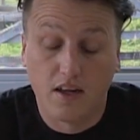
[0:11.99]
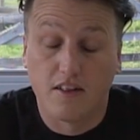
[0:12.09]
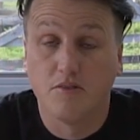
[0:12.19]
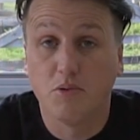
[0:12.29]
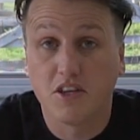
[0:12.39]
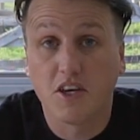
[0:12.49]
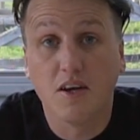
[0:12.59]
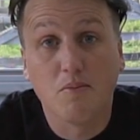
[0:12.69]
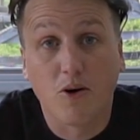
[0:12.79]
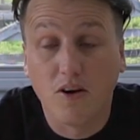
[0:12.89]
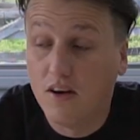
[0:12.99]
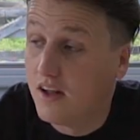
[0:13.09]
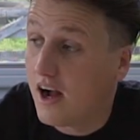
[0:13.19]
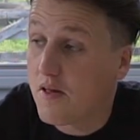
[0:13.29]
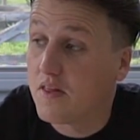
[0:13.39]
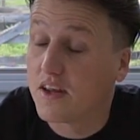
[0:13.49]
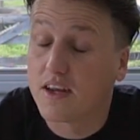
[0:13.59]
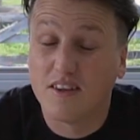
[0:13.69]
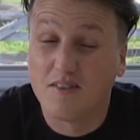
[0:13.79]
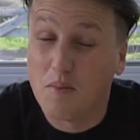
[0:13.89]
This particular model I
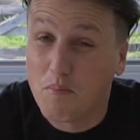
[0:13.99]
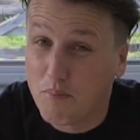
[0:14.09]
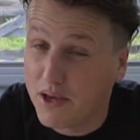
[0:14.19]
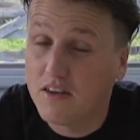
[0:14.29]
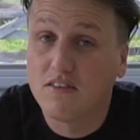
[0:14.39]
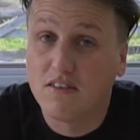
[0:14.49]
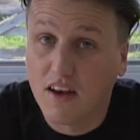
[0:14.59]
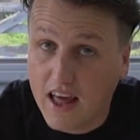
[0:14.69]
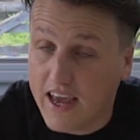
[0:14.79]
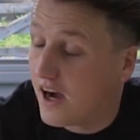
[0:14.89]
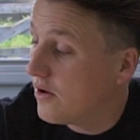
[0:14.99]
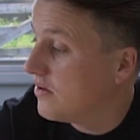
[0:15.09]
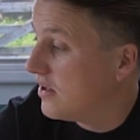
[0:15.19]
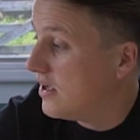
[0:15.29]
think is the best layout